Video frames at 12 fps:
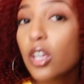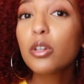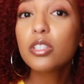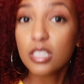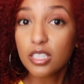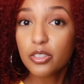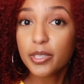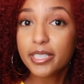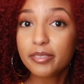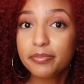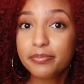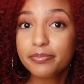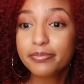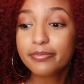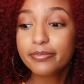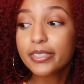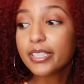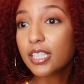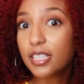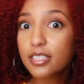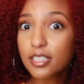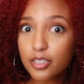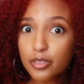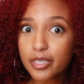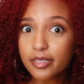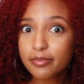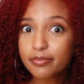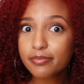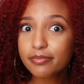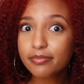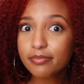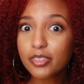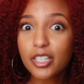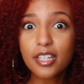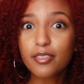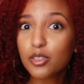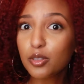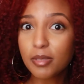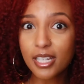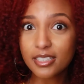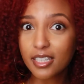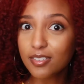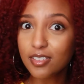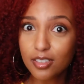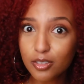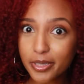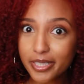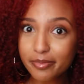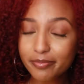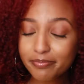Sunscreen. You need sunscreen. You're never too black to have sunscreen.